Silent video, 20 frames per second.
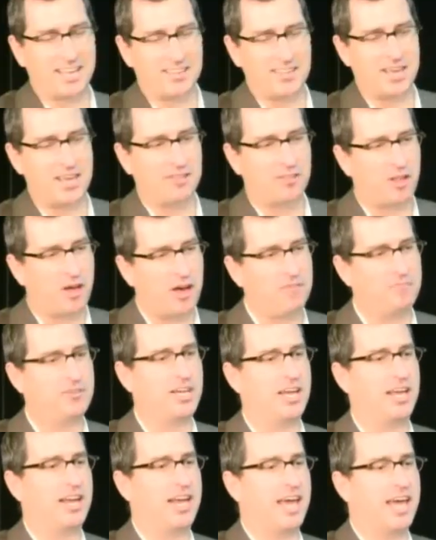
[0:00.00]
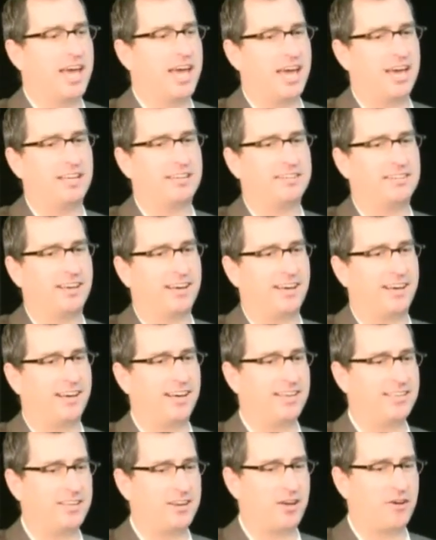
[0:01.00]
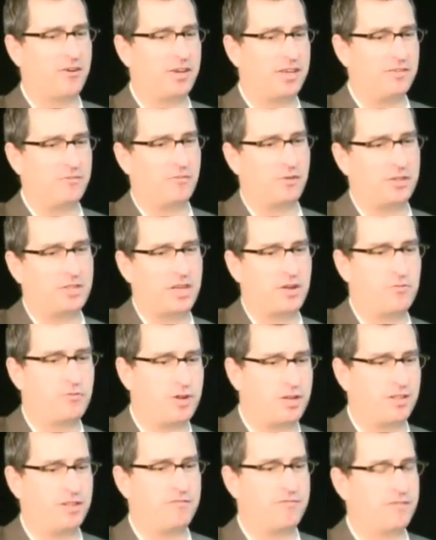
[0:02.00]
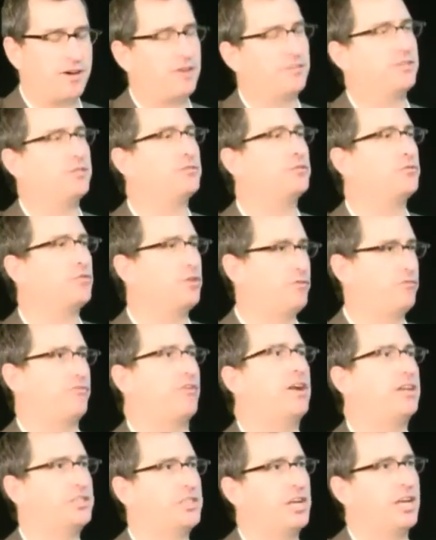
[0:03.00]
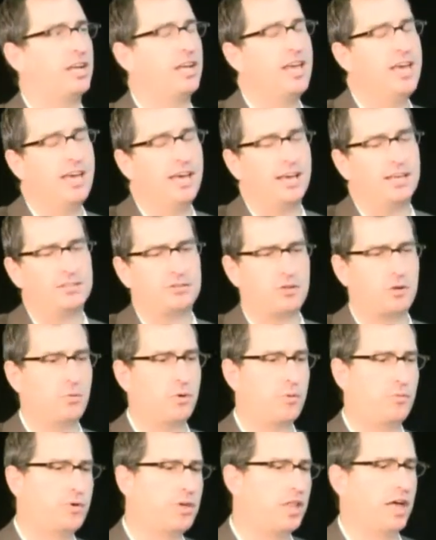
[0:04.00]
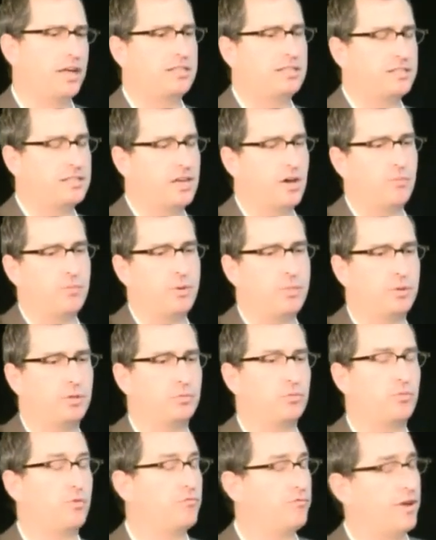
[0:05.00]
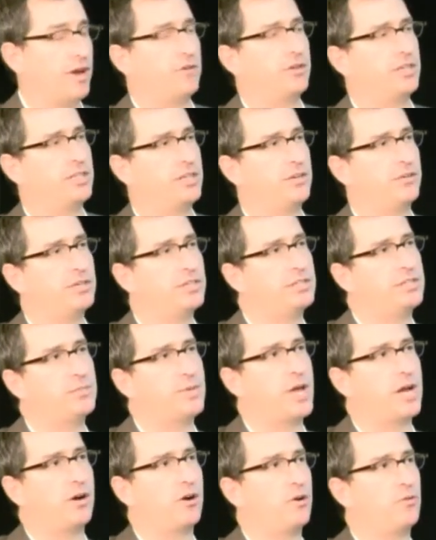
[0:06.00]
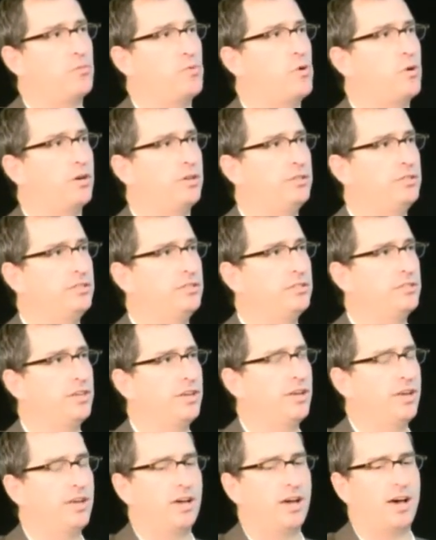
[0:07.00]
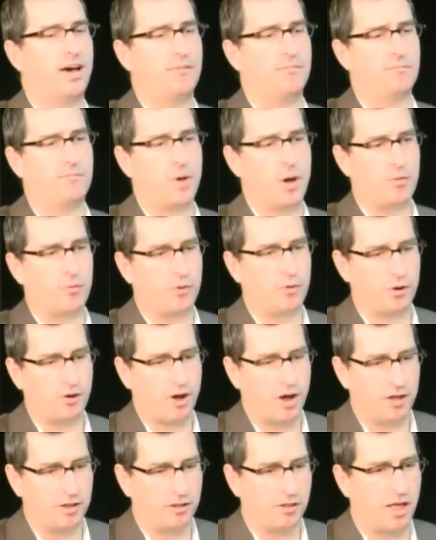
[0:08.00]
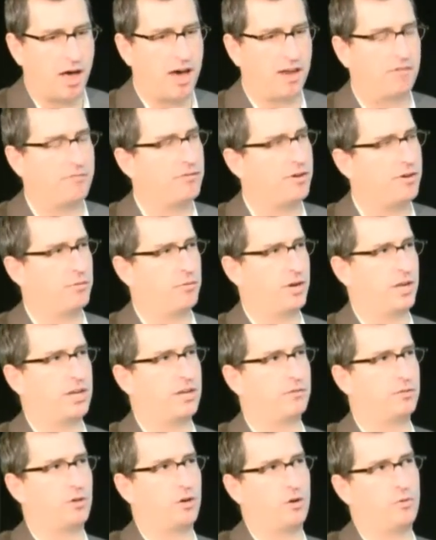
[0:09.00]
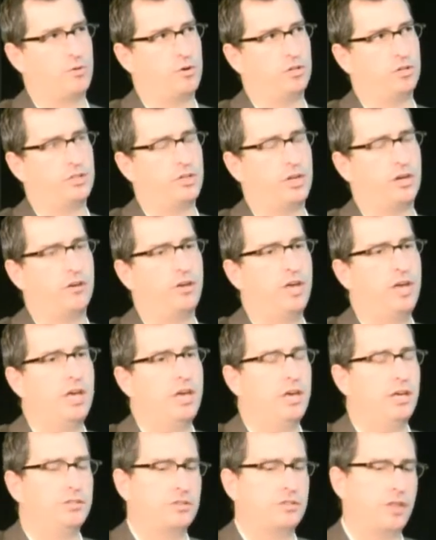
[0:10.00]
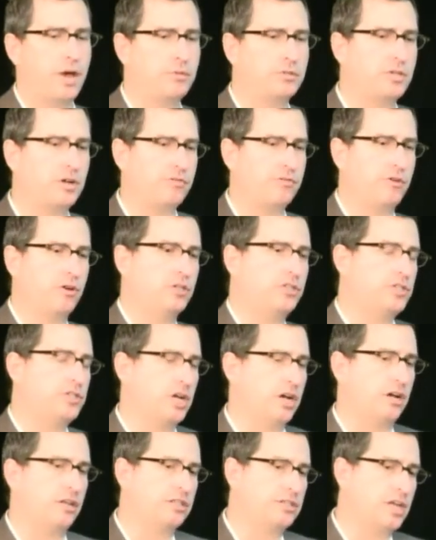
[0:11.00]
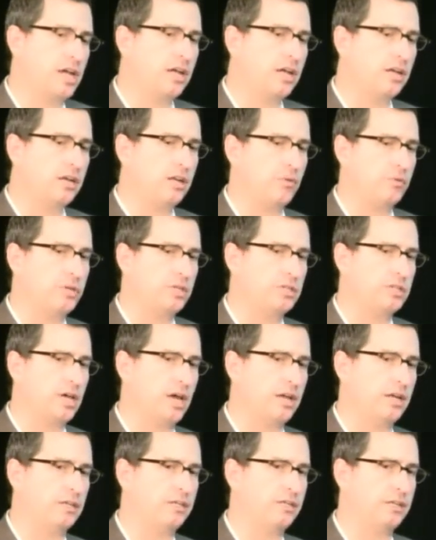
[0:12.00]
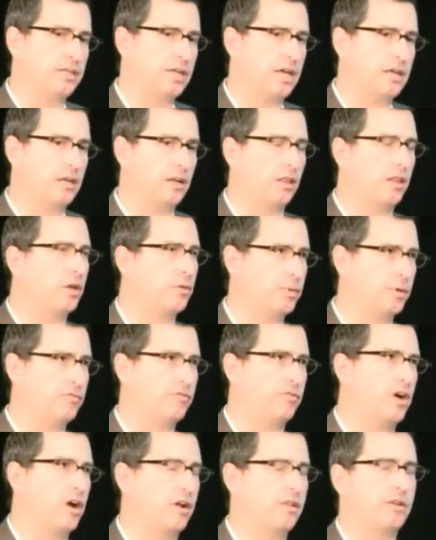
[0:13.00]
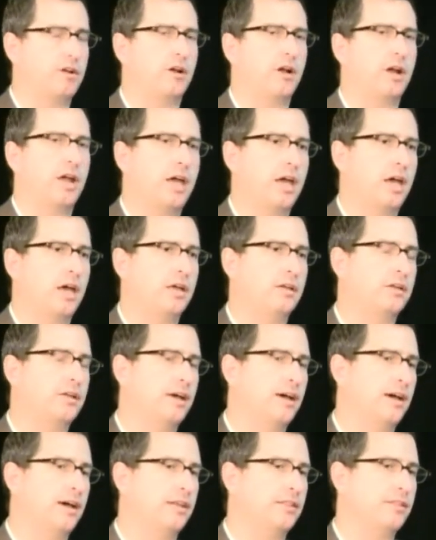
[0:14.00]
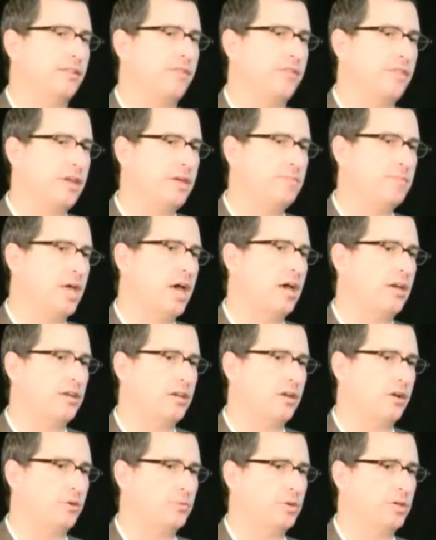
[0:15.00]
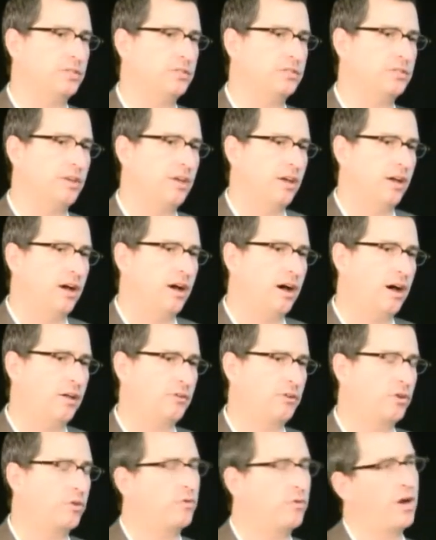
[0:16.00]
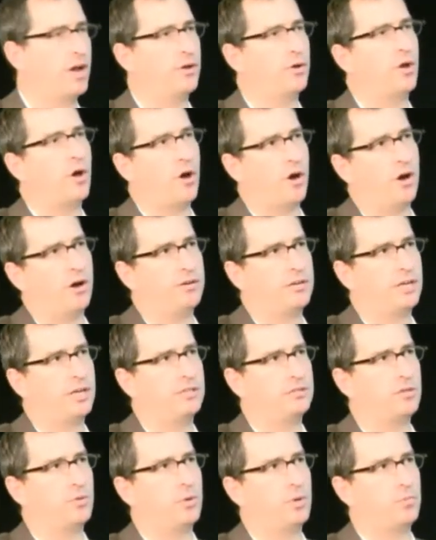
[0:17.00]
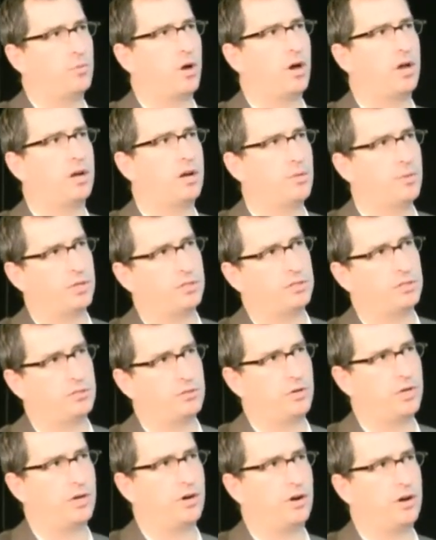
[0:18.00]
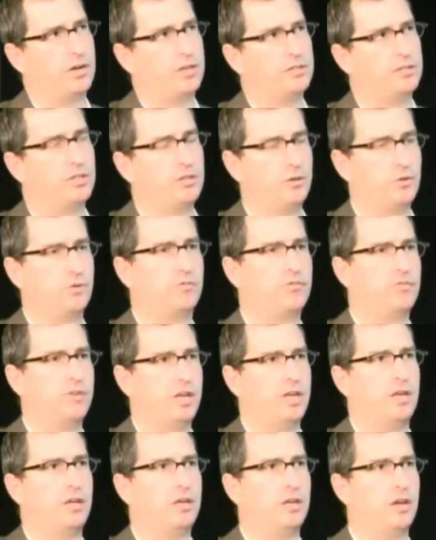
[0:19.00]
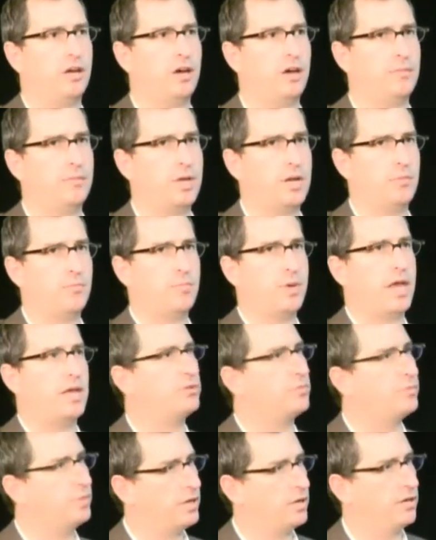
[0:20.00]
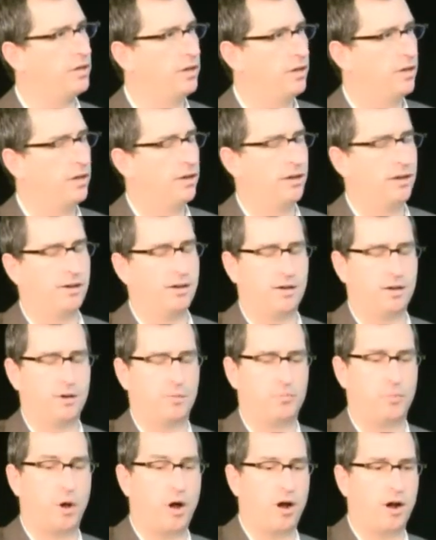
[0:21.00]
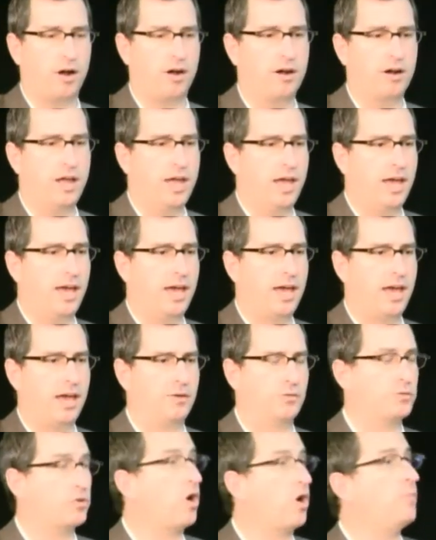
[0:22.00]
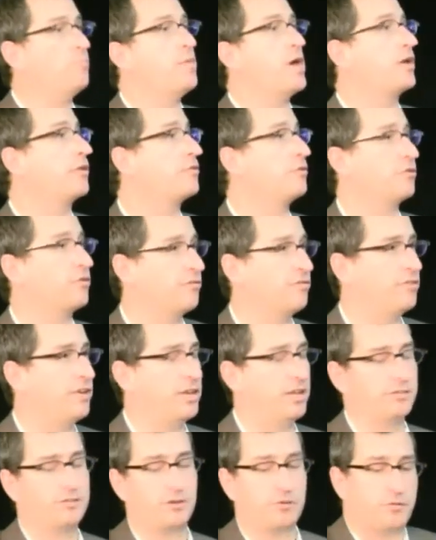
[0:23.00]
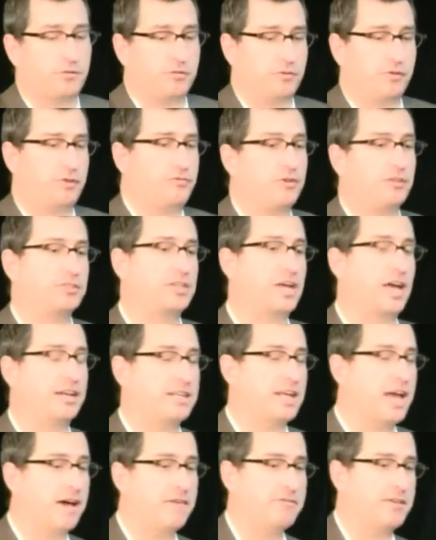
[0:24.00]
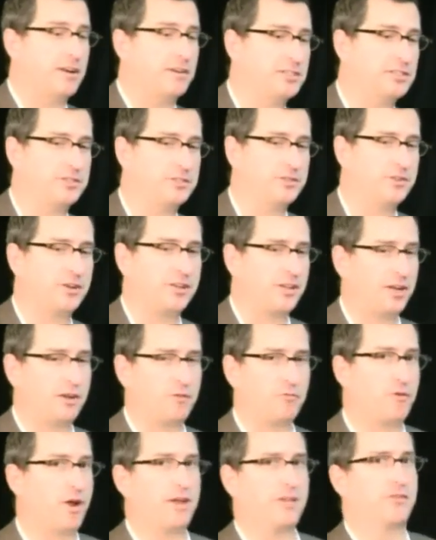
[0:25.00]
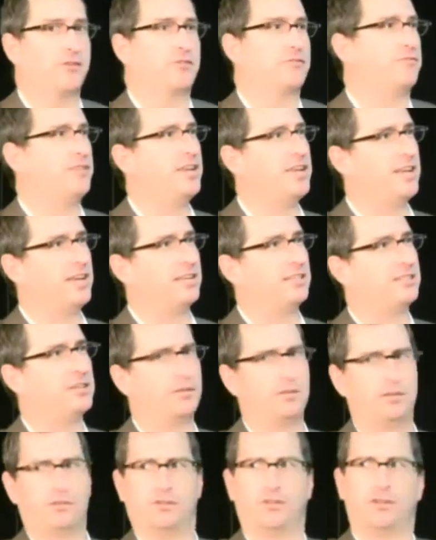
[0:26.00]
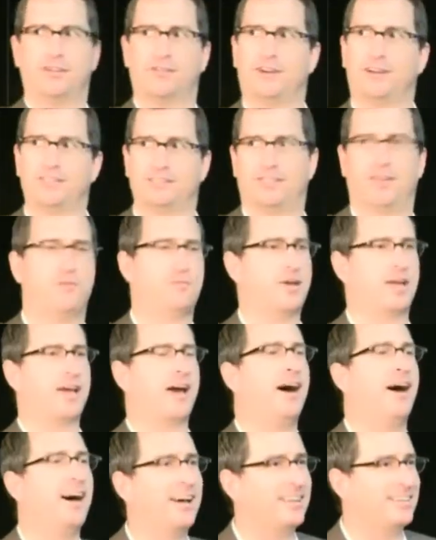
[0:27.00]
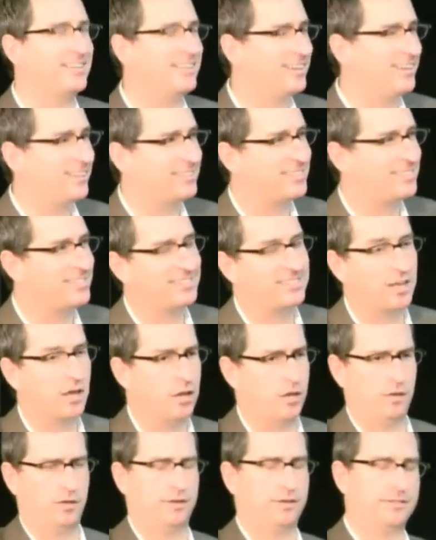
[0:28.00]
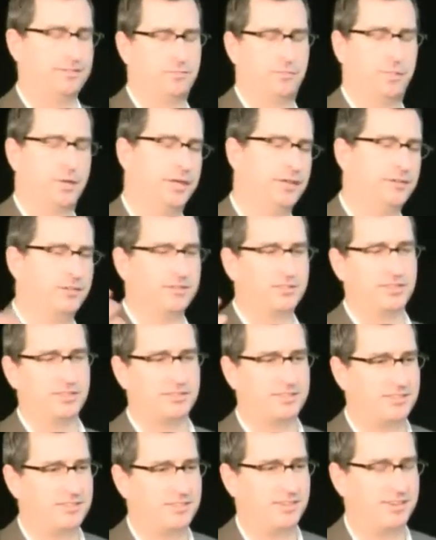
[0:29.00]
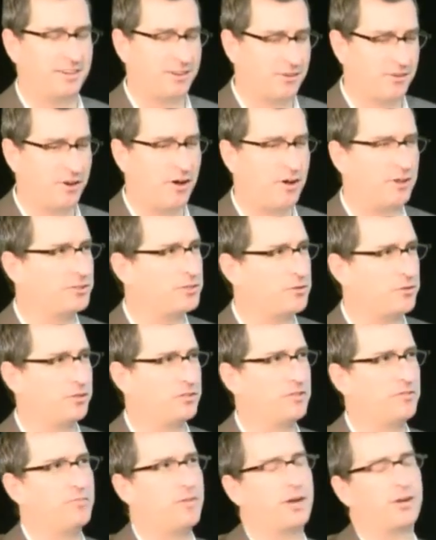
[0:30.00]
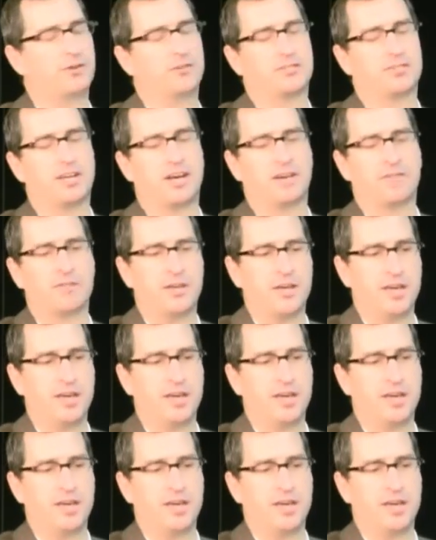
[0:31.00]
they loved it. And what they really felt, it was refreshing. And so what we like to tell people is we're very serious about our awards, but we're a lot of fun when it comes to our award show. So that was our first year. And the second year we decided to take it a little bit farther, and the theme that year was underground art. And so we brought in a bunch of street artists to do graffiti in a basement, a bar, and it was all medical graffiti. And so when you first got down there, it just looked like regular graffiti until you looked around and said, oh my God, it's pills, it's all sorts of medical stuff.